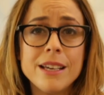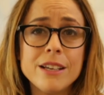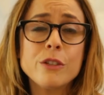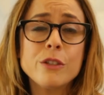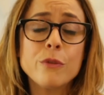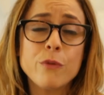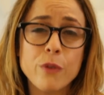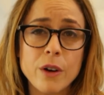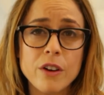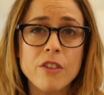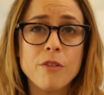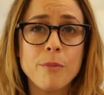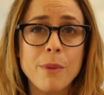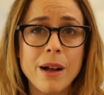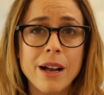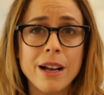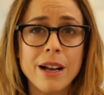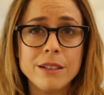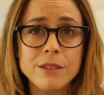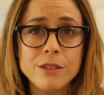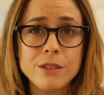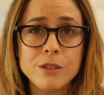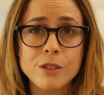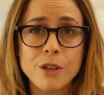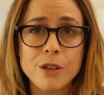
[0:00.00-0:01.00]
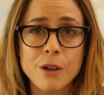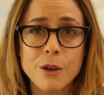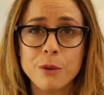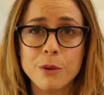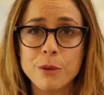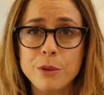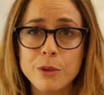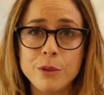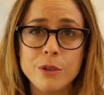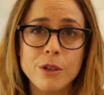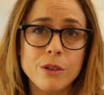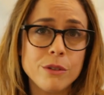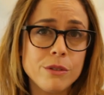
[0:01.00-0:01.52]
is a friend of mine, so
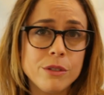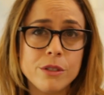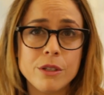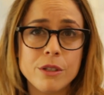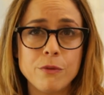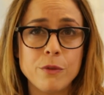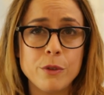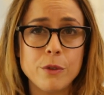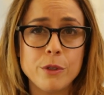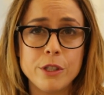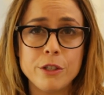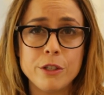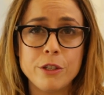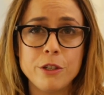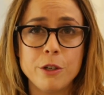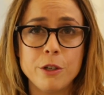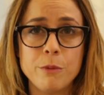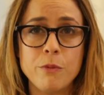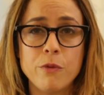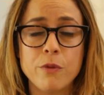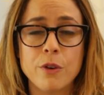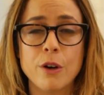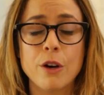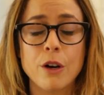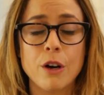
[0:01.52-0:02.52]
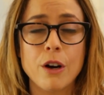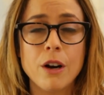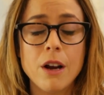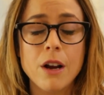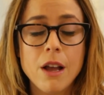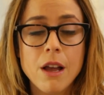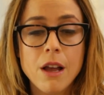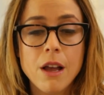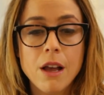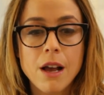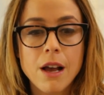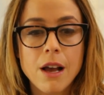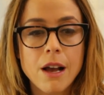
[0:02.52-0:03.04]
kudos to FouseyTube for
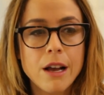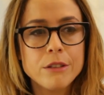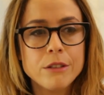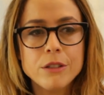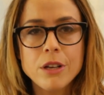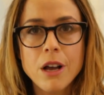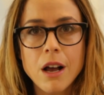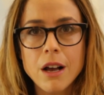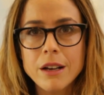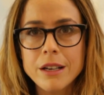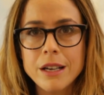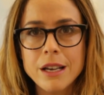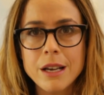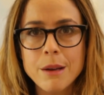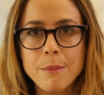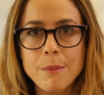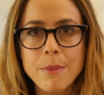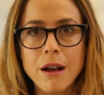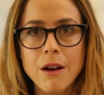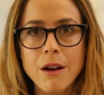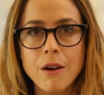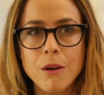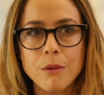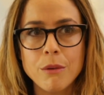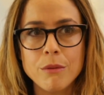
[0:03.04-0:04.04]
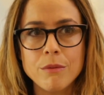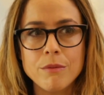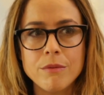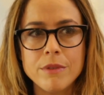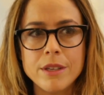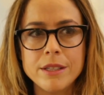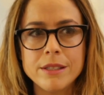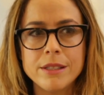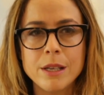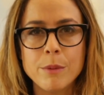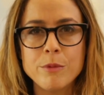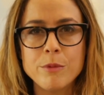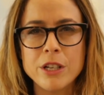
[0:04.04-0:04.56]
uh, talking about
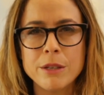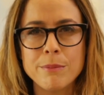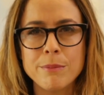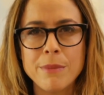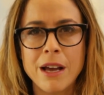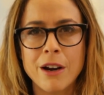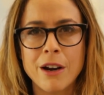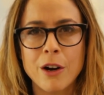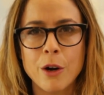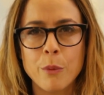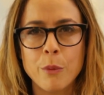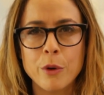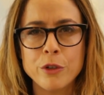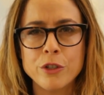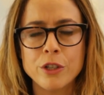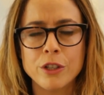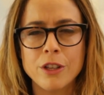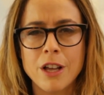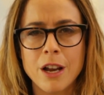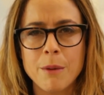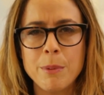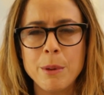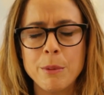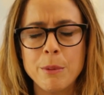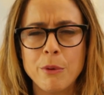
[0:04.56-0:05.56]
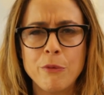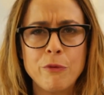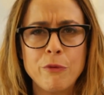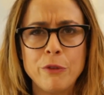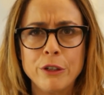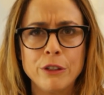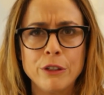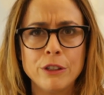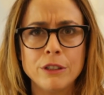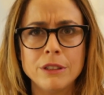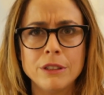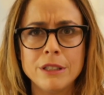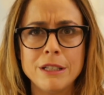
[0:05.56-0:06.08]
this subject matter, which a lot of people
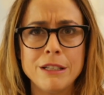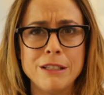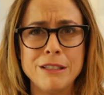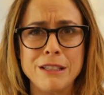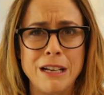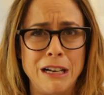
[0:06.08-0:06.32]
feel is